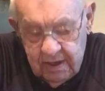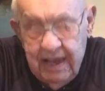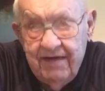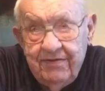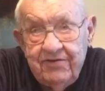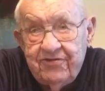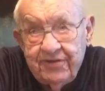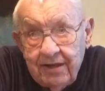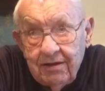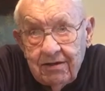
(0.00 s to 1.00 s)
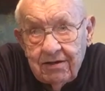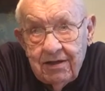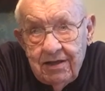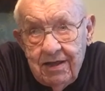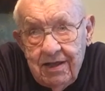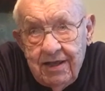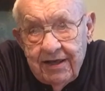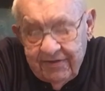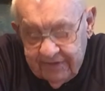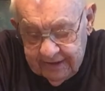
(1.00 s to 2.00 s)
having still
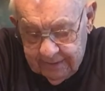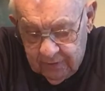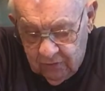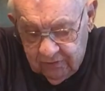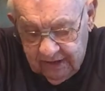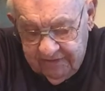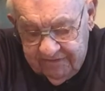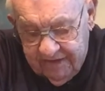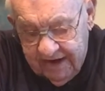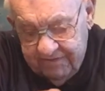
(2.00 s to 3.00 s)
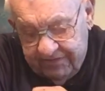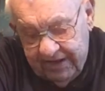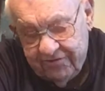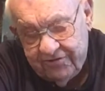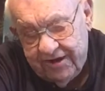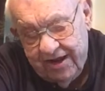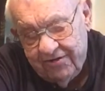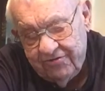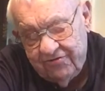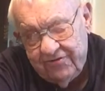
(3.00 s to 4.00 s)
given up only 5
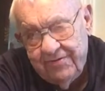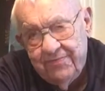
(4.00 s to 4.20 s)
touchdowns